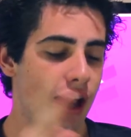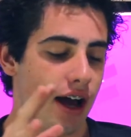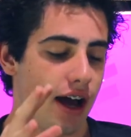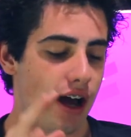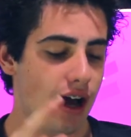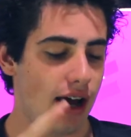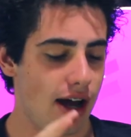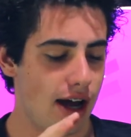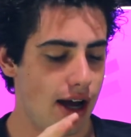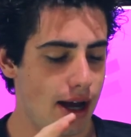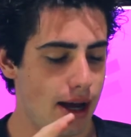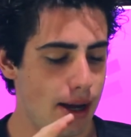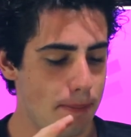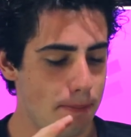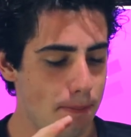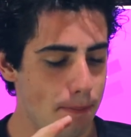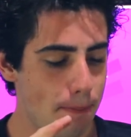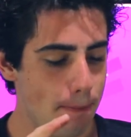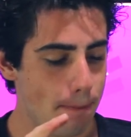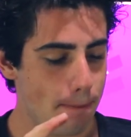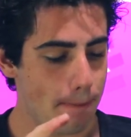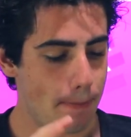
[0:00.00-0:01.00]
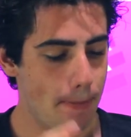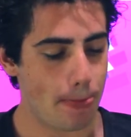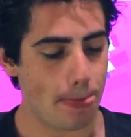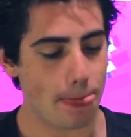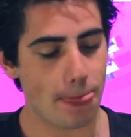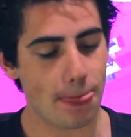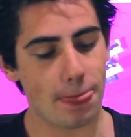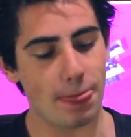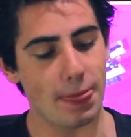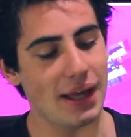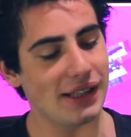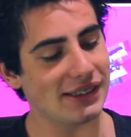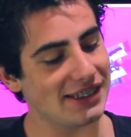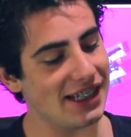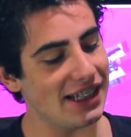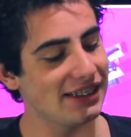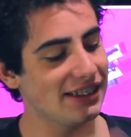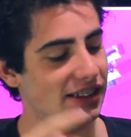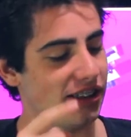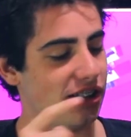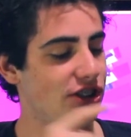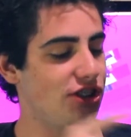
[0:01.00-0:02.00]
Let's
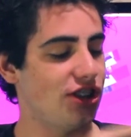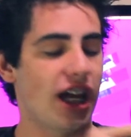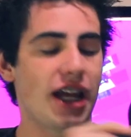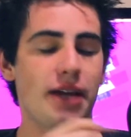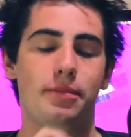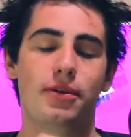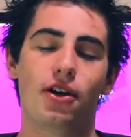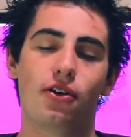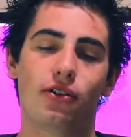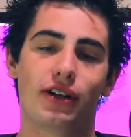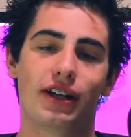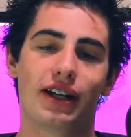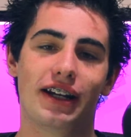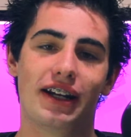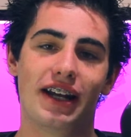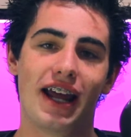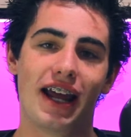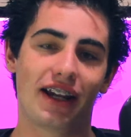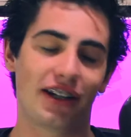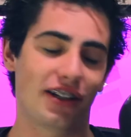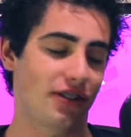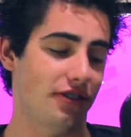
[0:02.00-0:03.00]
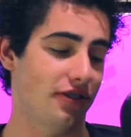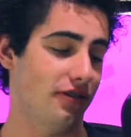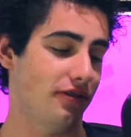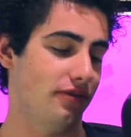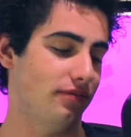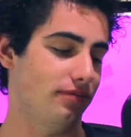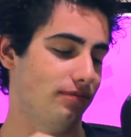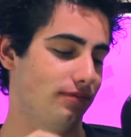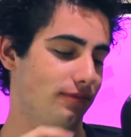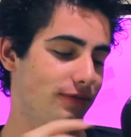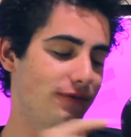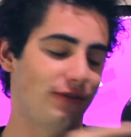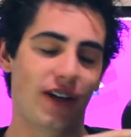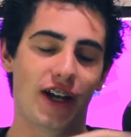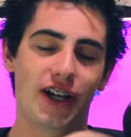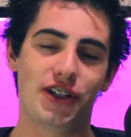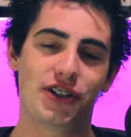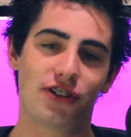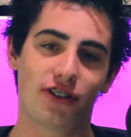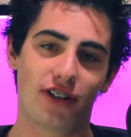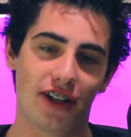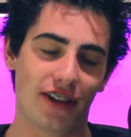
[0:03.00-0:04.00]
get to the JBL Connect
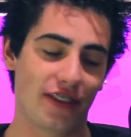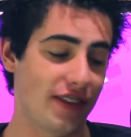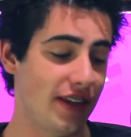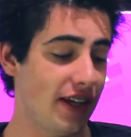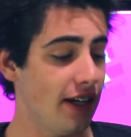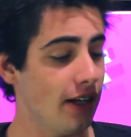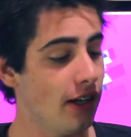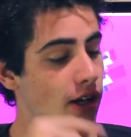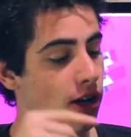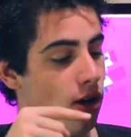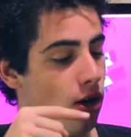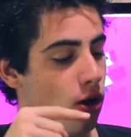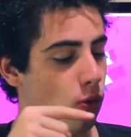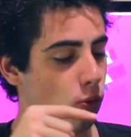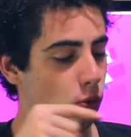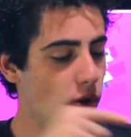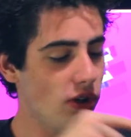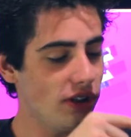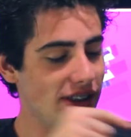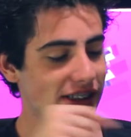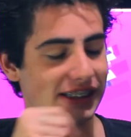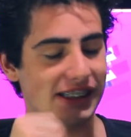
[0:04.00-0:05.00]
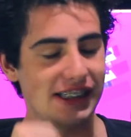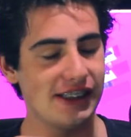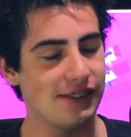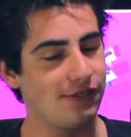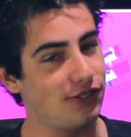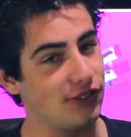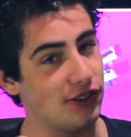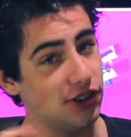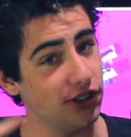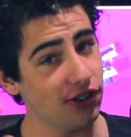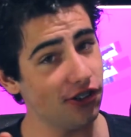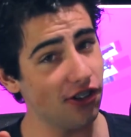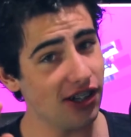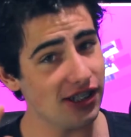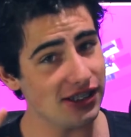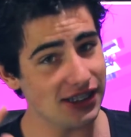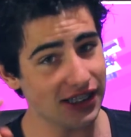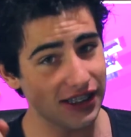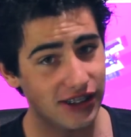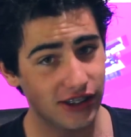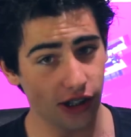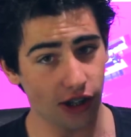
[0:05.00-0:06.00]
feature, I think. What this is, for you guys
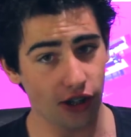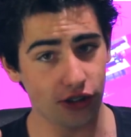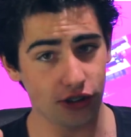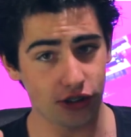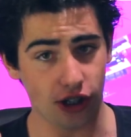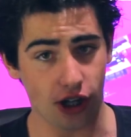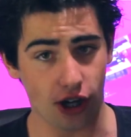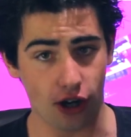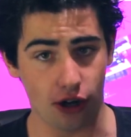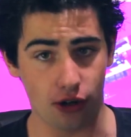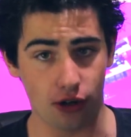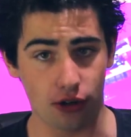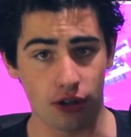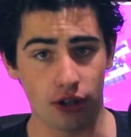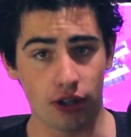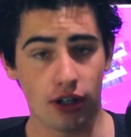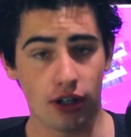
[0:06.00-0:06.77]
that don't know,